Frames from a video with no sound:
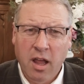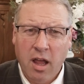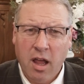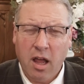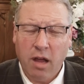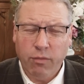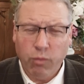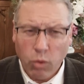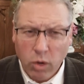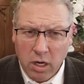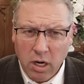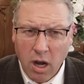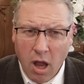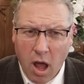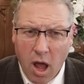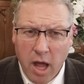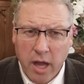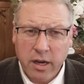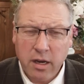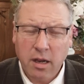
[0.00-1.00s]
of
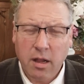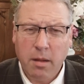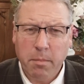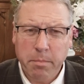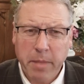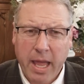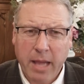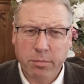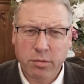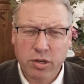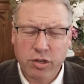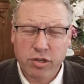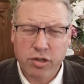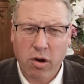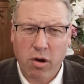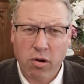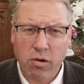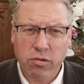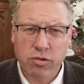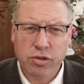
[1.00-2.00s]
Woodlawn Baptist
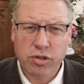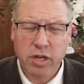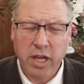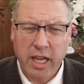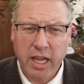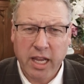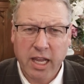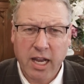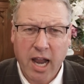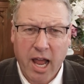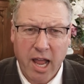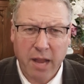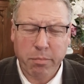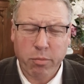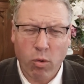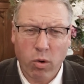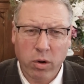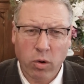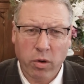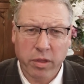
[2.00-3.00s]
Church in High
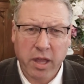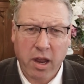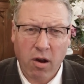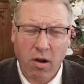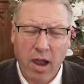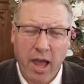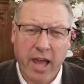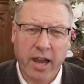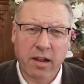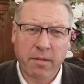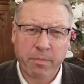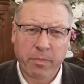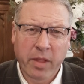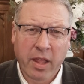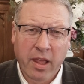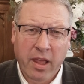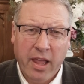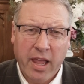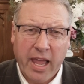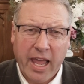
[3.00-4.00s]
Point, North Carolina.
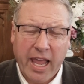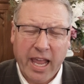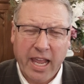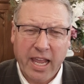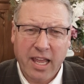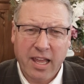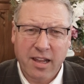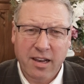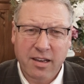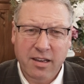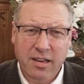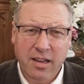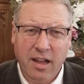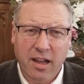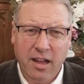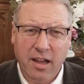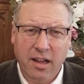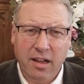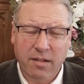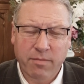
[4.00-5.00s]
And
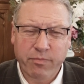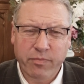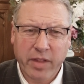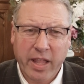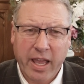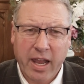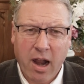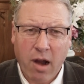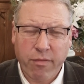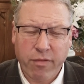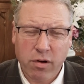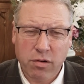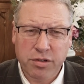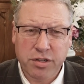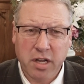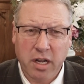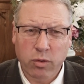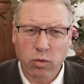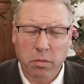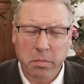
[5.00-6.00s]
our first
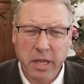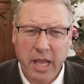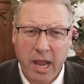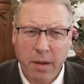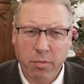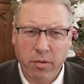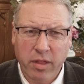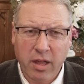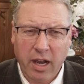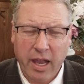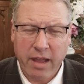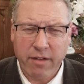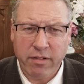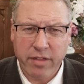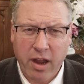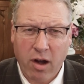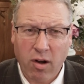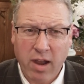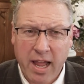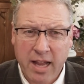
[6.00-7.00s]
Sunday will be April the
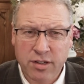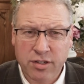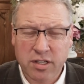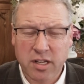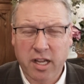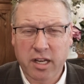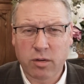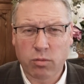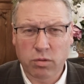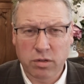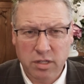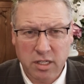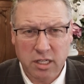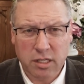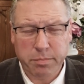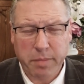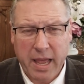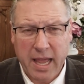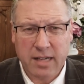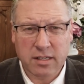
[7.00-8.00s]
11th. Our last Sunday was
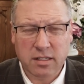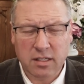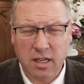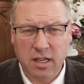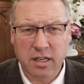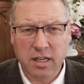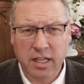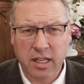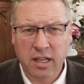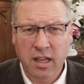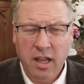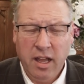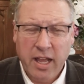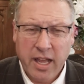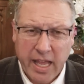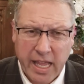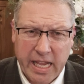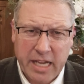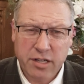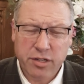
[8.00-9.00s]
this past Sunday,
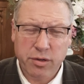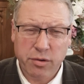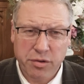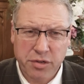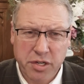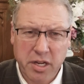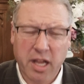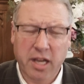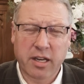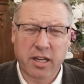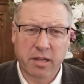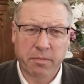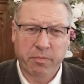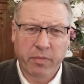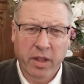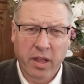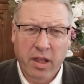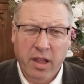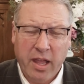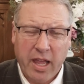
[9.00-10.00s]
Easter Sunday.
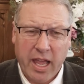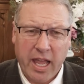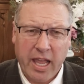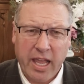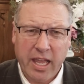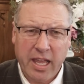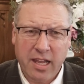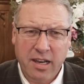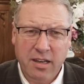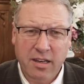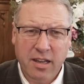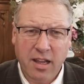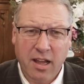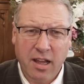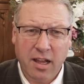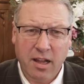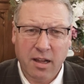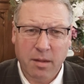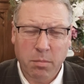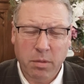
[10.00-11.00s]
And
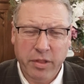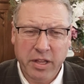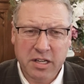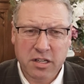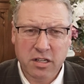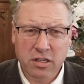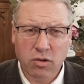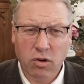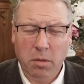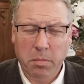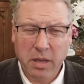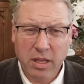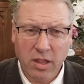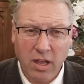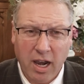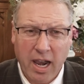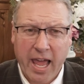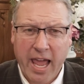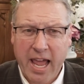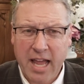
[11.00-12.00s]
but this is going to be
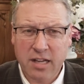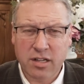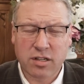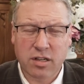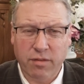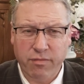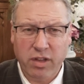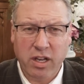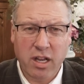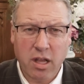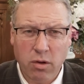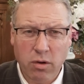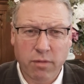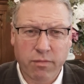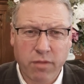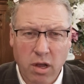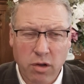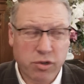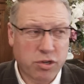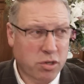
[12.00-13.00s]
the last video
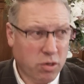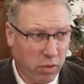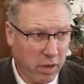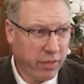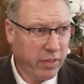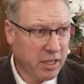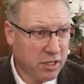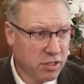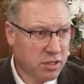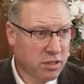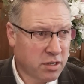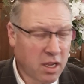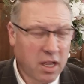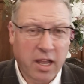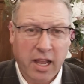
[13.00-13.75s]
devotional in this